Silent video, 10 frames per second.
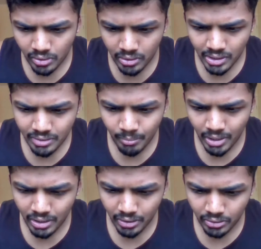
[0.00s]
Doesn't
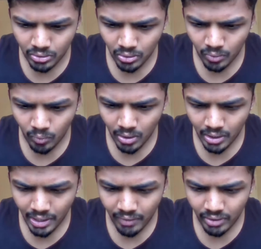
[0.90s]
matter, you lot
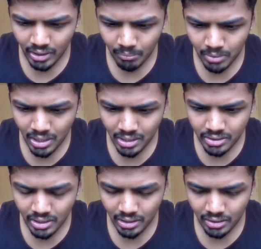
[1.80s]
were having a
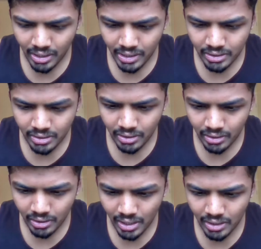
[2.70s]
blast till late
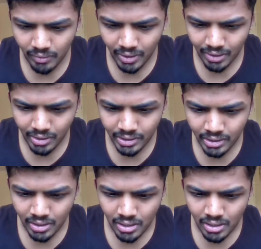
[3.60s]
anyway, right?